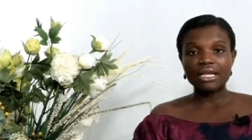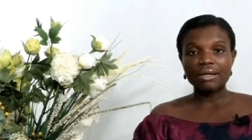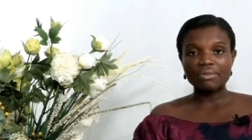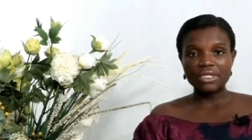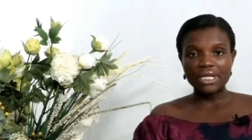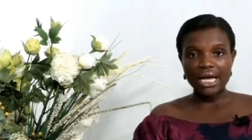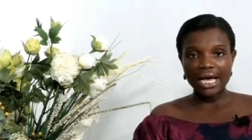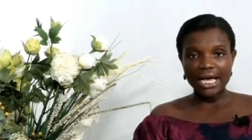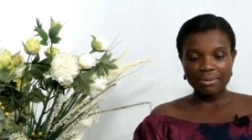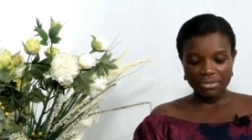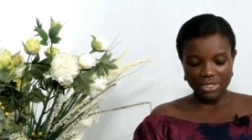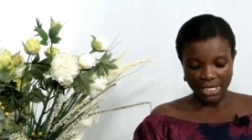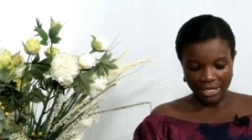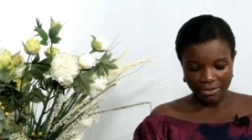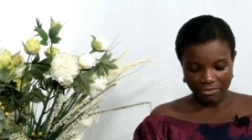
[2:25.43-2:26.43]
It
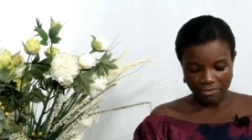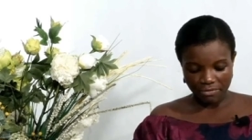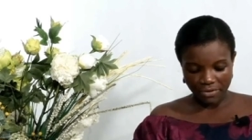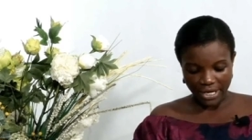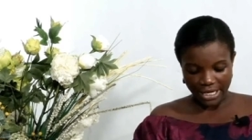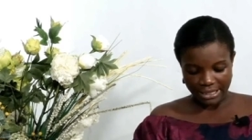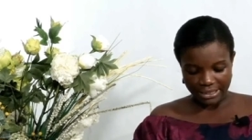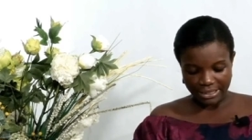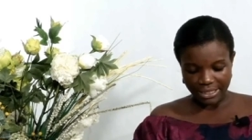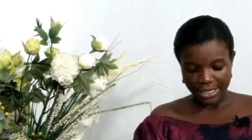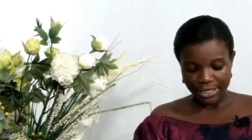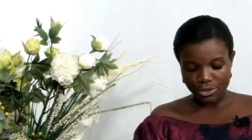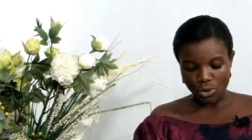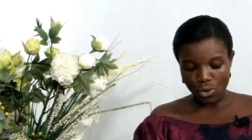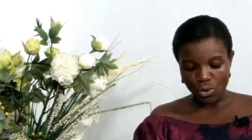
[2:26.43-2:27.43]
sometimes
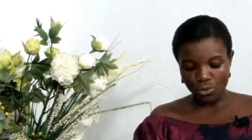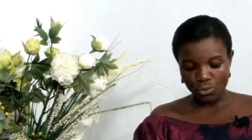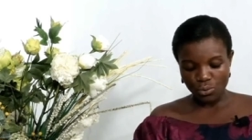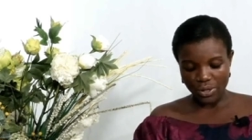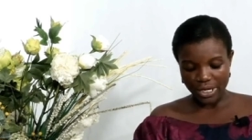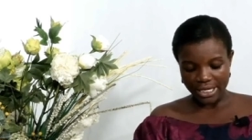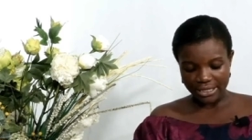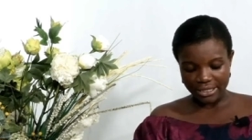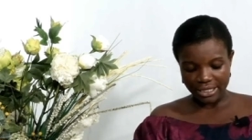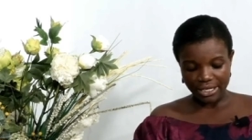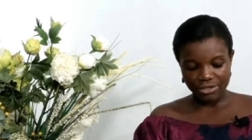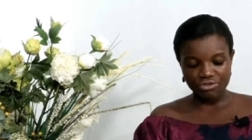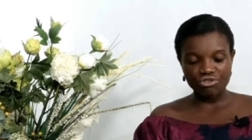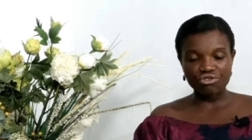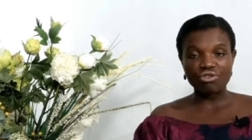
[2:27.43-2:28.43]
invents its own
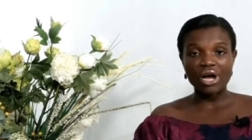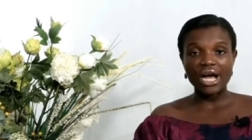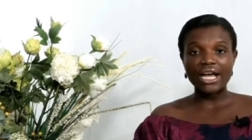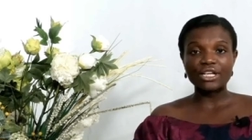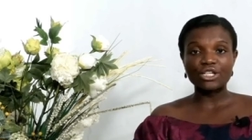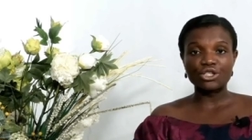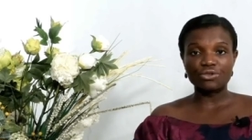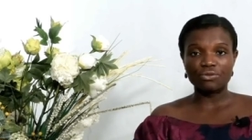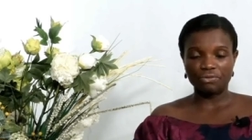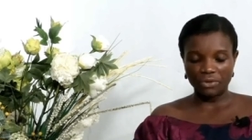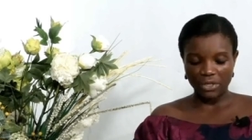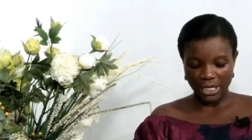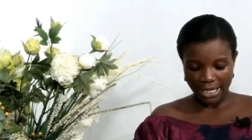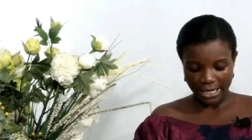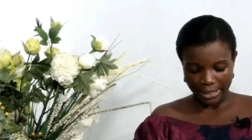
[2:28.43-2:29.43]
wings and
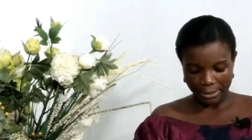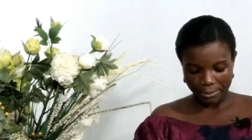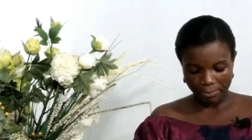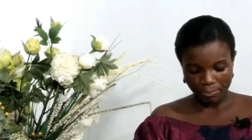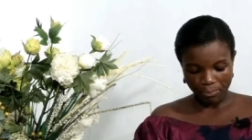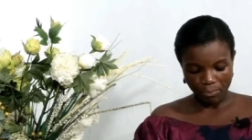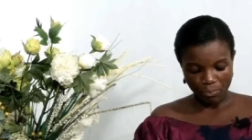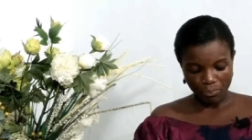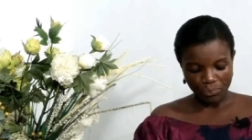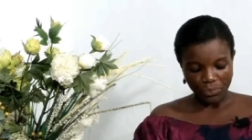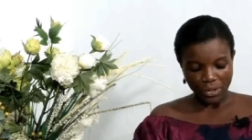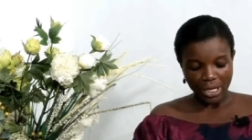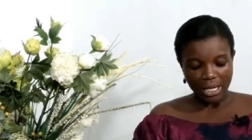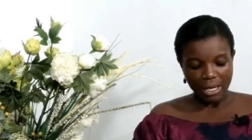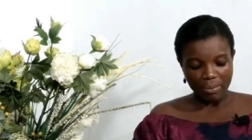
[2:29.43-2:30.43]
tries to fly,
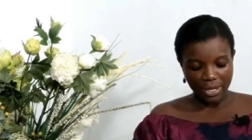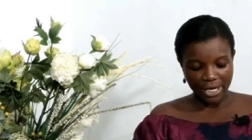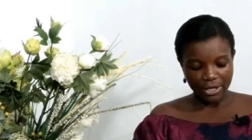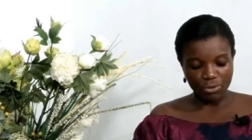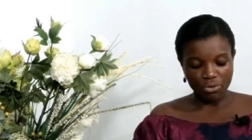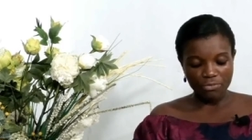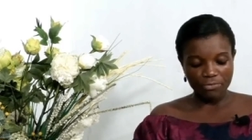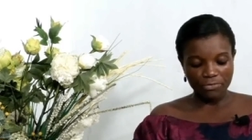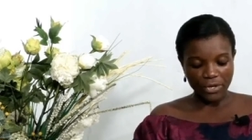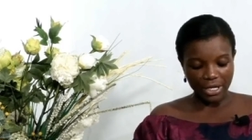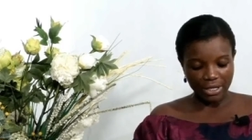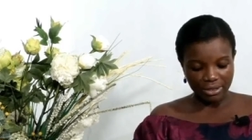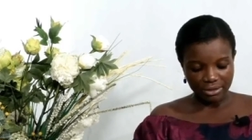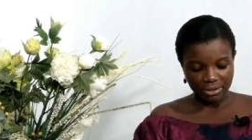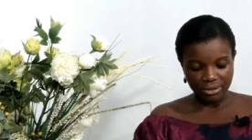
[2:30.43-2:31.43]
but it
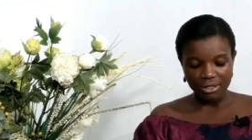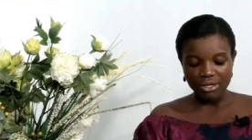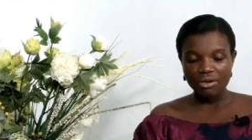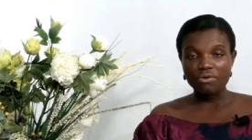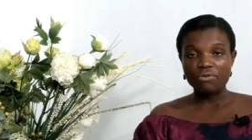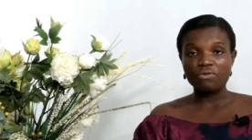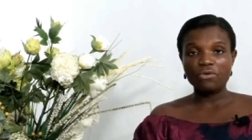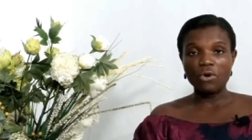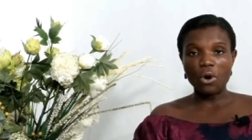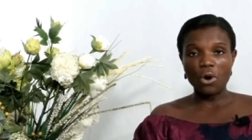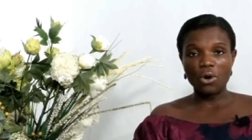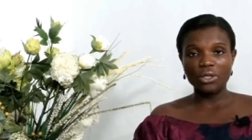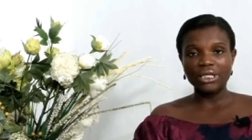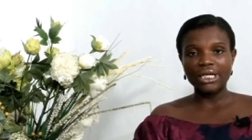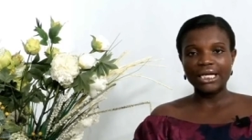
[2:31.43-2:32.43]
will fail,
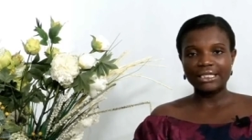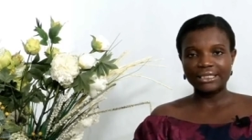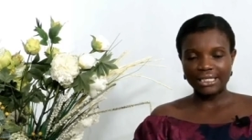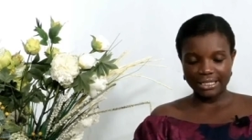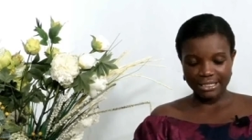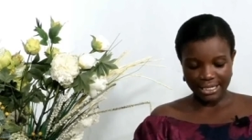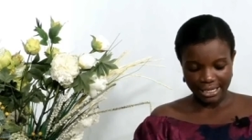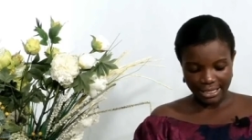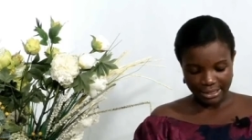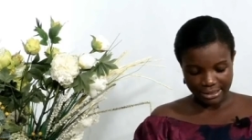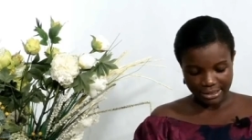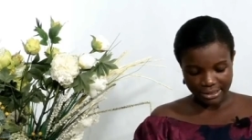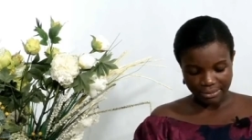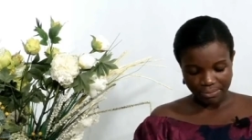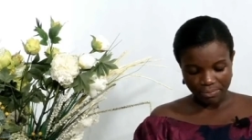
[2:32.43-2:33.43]
fall, and
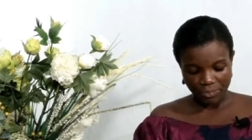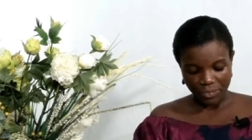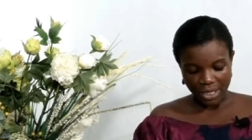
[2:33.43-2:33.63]
get hurt.